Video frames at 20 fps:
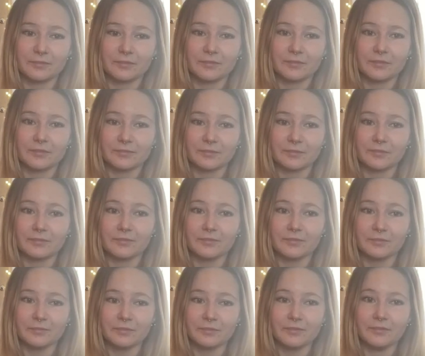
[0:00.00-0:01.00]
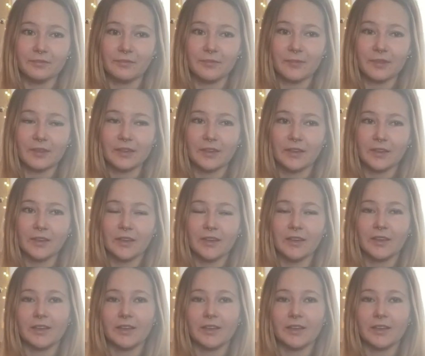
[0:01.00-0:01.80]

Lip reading: [no speech]